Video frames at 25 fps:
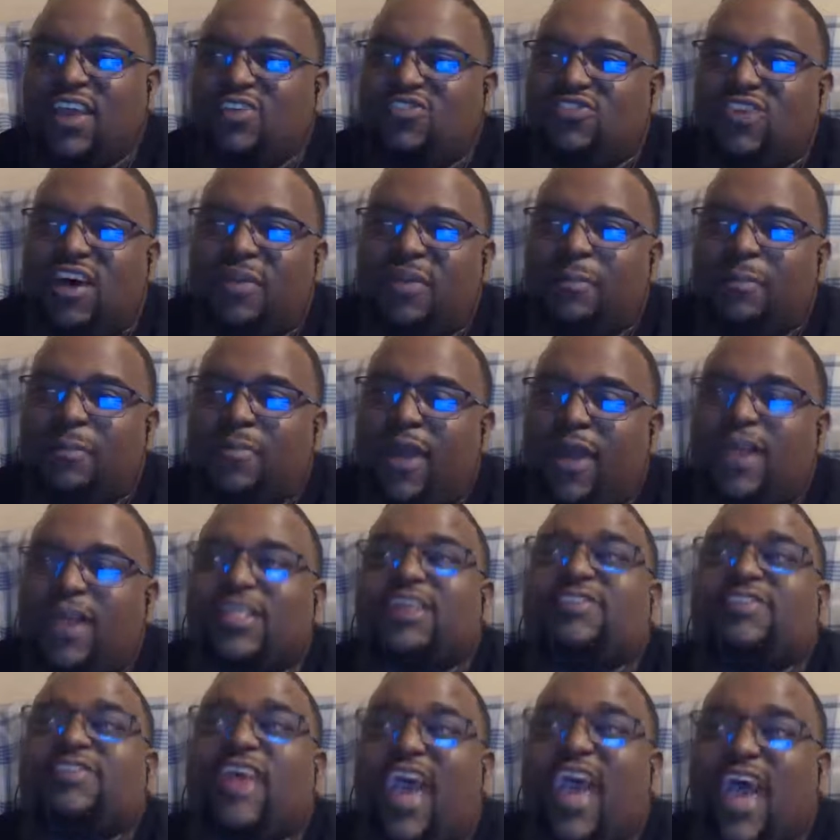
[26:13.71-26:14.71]
John
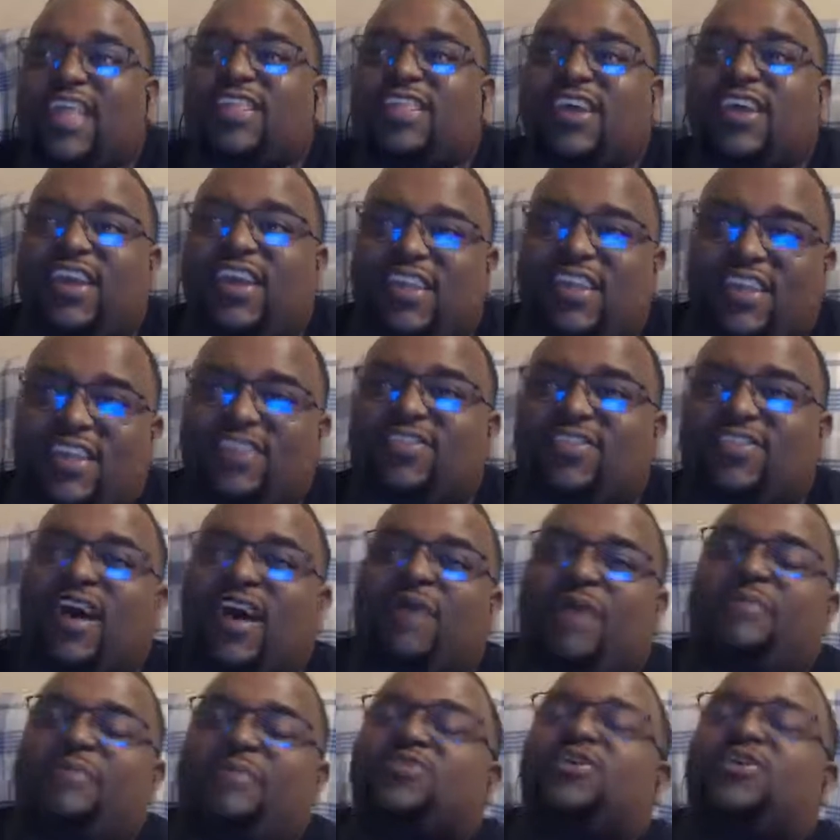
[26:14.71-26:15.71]
Bradley's acting in this
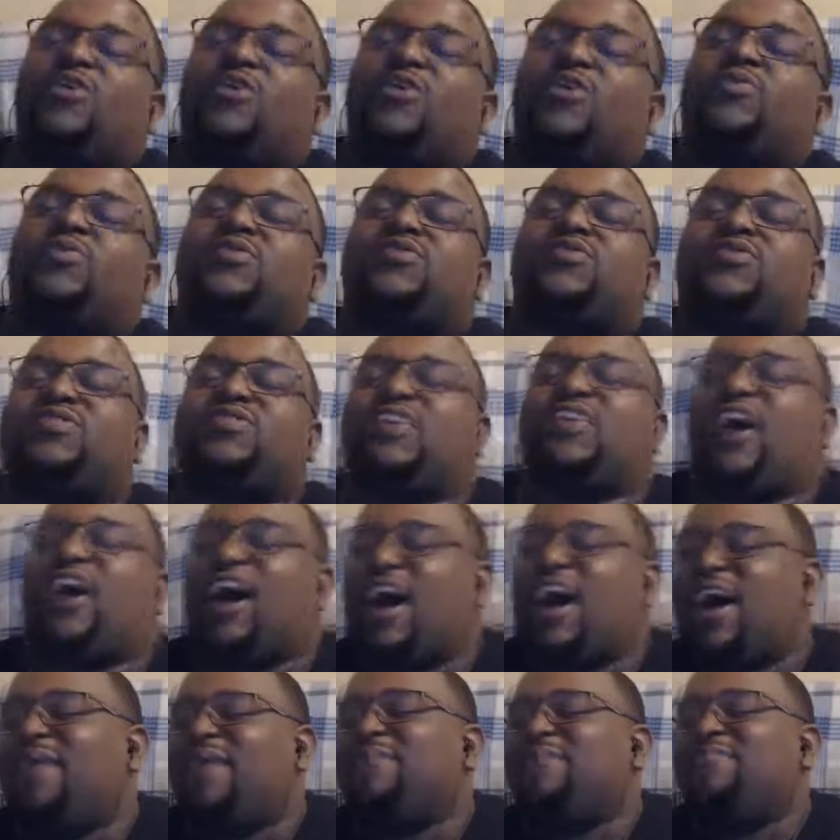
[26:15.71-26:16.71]
episode was
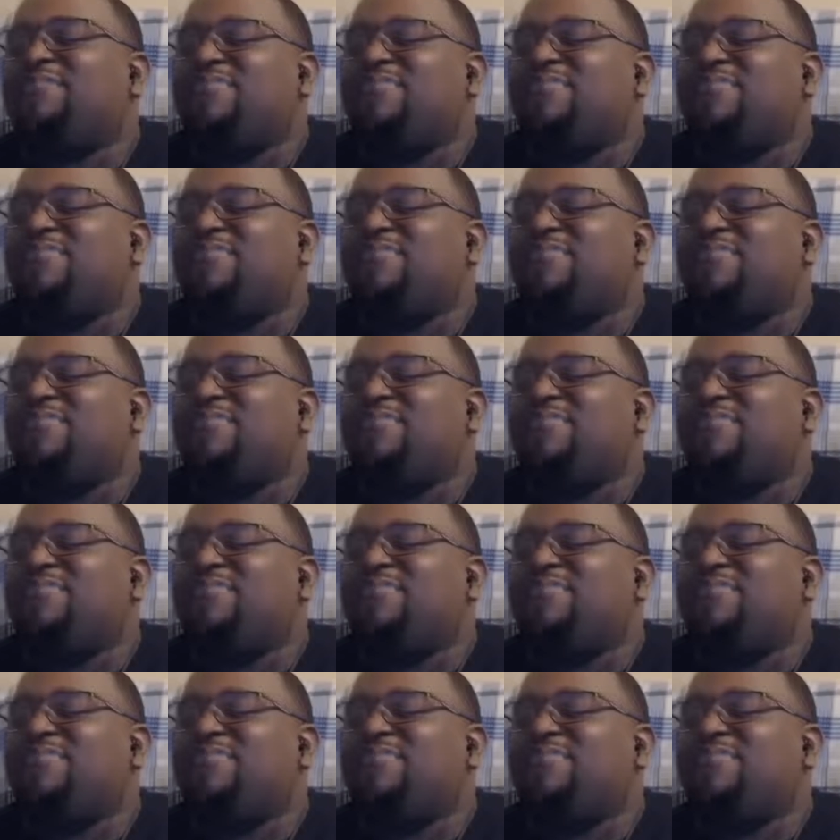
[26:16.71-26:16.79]
top